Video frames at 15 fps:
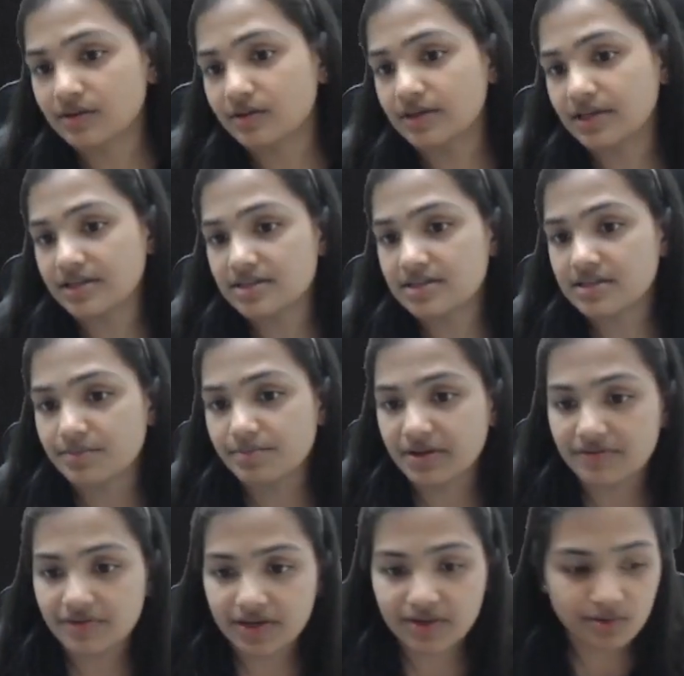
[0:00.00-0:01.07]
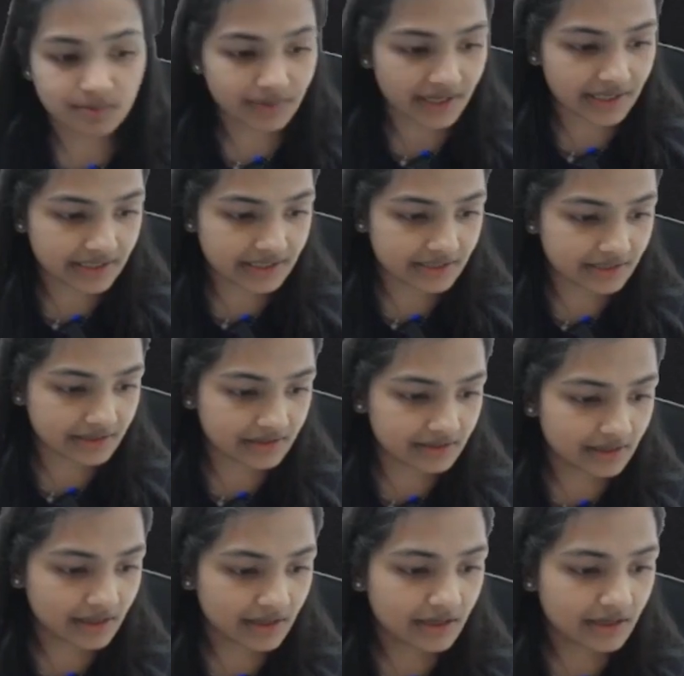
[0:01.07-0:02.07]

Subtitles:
Okay, this is the py orbital.